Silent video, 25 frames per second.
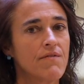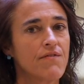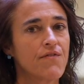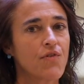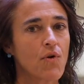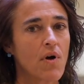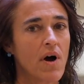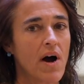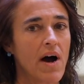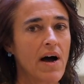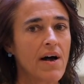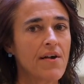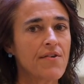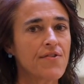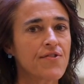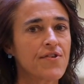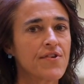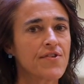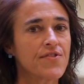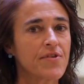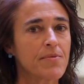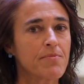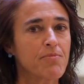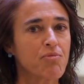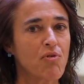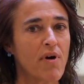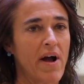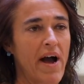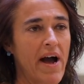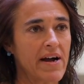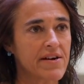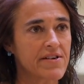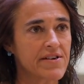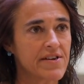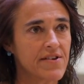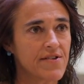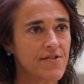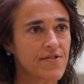for us, it's a
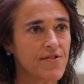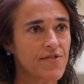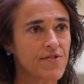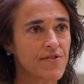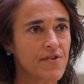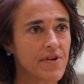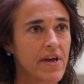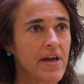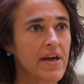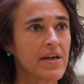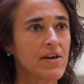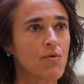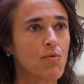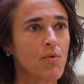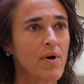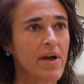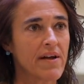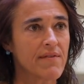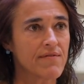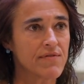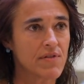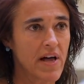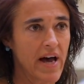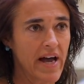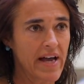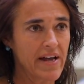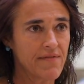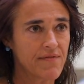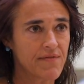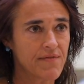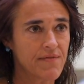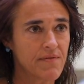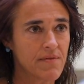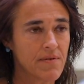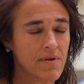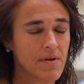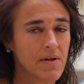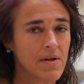practice and a way of
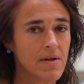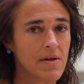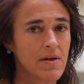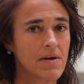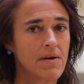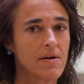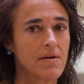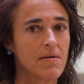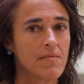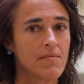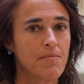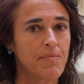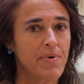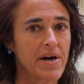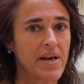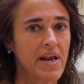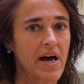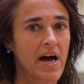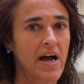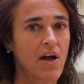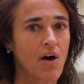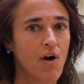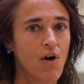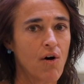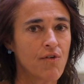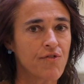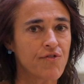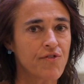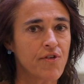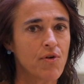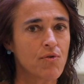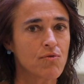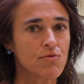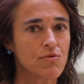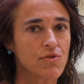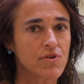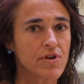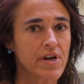life, but I also
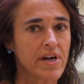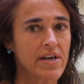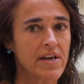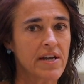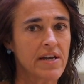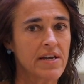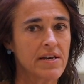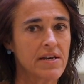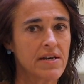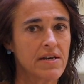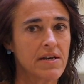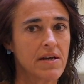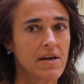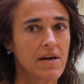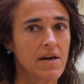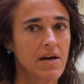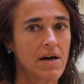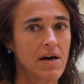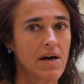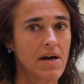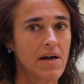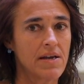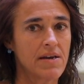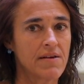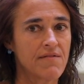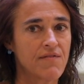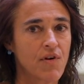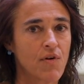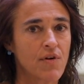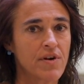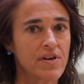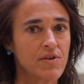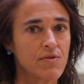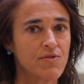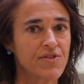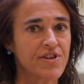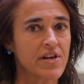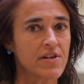look at it in a very
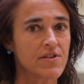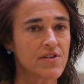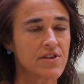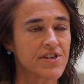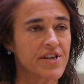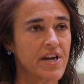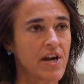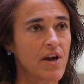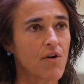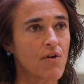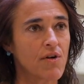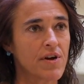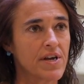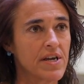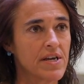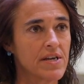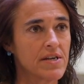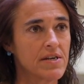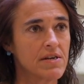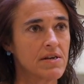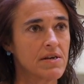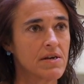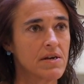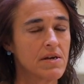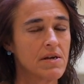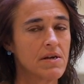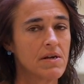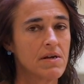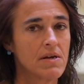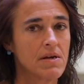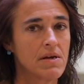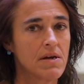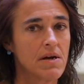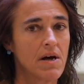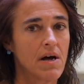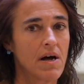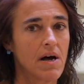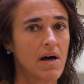utilitarian
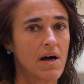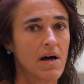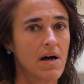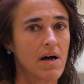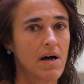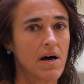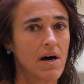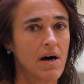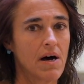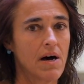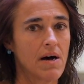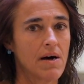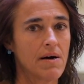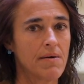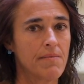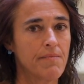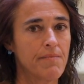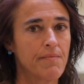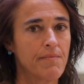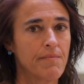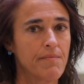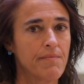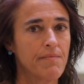um,